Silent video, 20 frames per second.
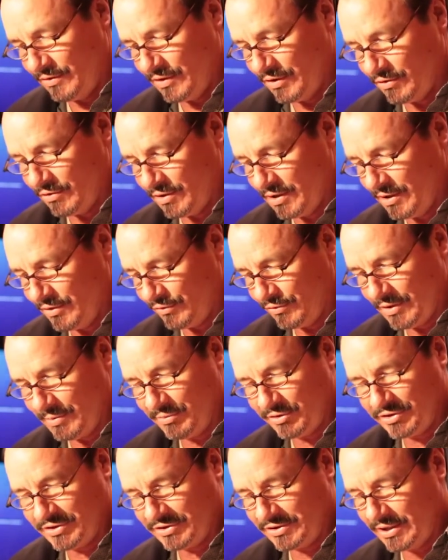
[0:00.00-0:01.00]
there are other
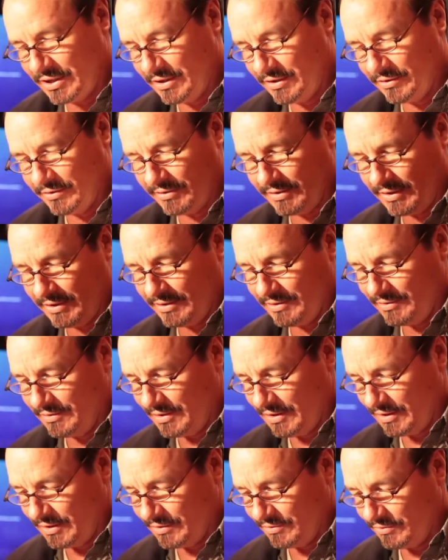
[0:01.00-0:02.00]
images here
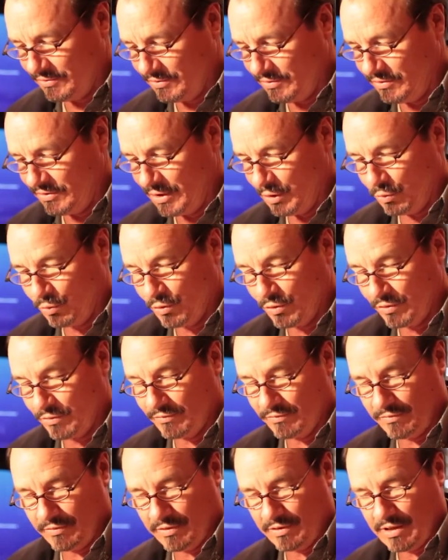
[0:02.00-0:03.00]
that
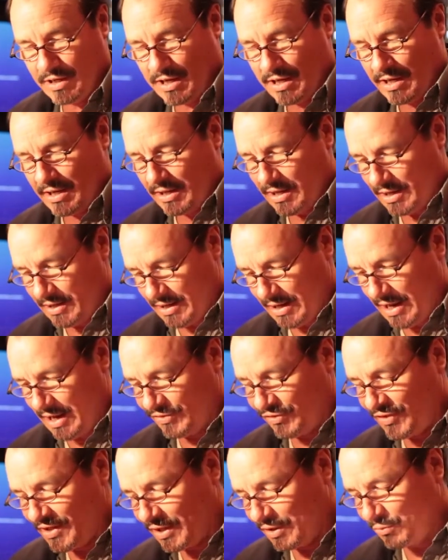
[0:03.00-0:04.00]
were,
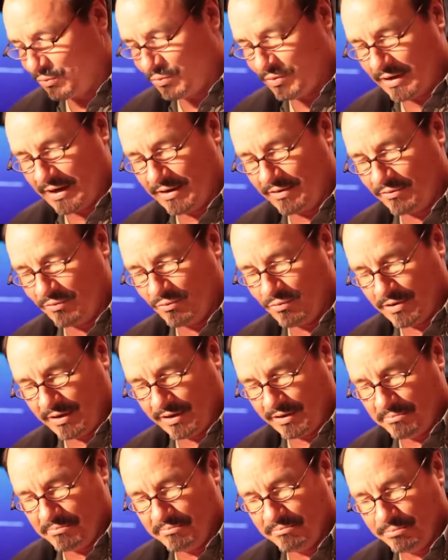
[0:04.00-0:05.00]
I think one
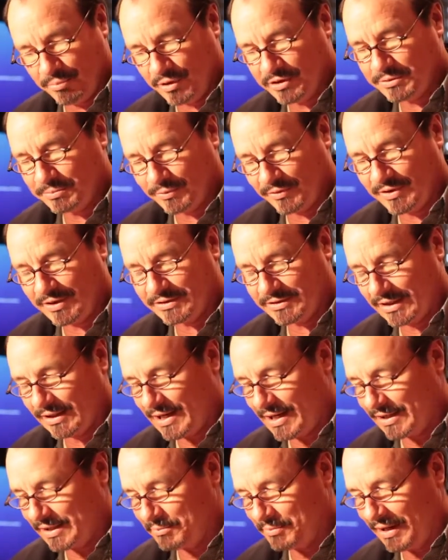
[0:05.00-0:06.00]
of the principal things I
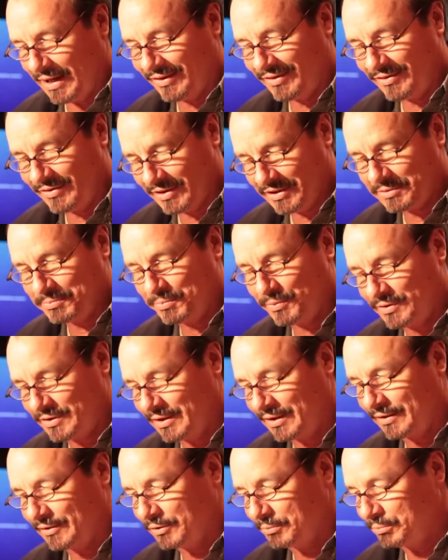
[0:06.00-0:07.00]
like about this
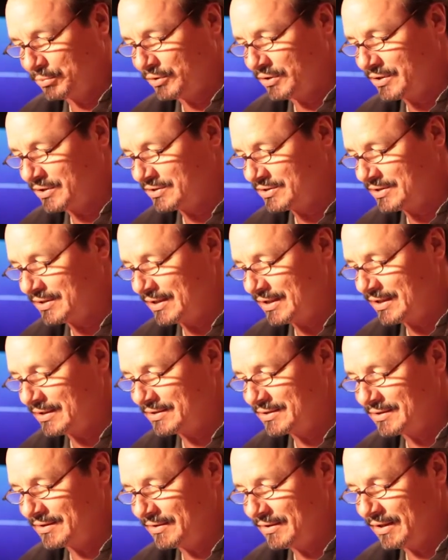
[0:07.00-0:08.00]
particular book is that
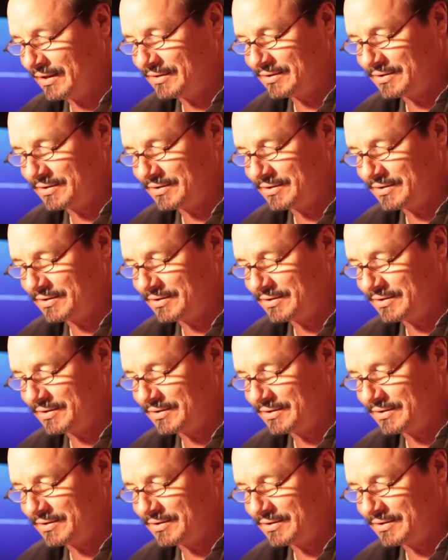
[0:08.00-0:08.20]
it's